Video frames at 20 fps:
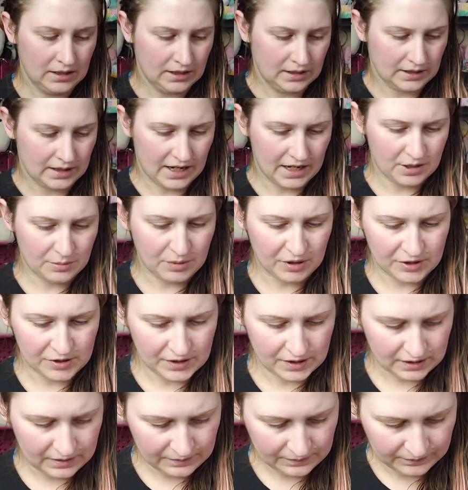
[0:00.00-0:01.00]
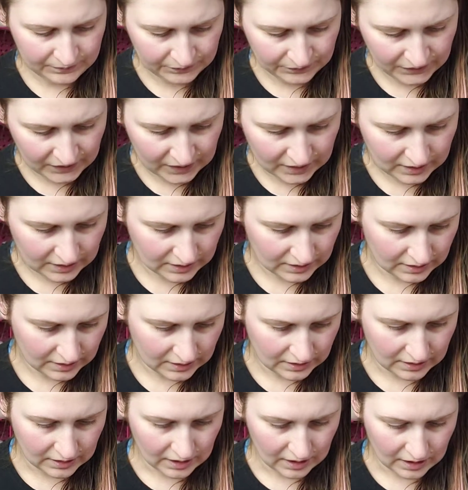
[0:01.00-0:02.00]
kind of person.
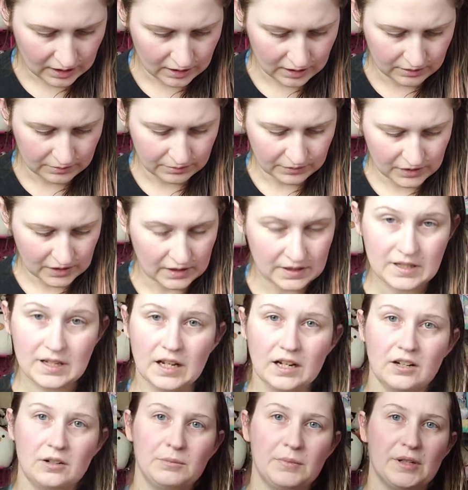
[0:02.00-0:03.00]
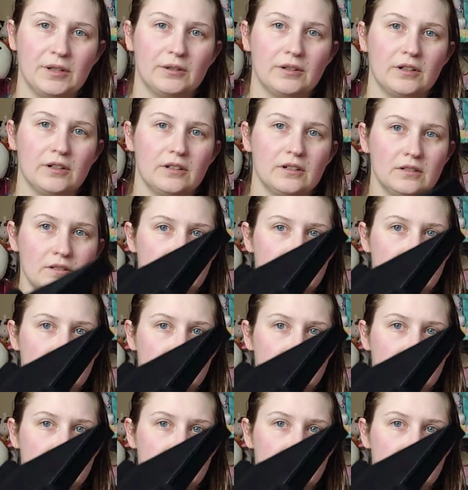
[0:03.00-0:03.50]
And it's got her mirror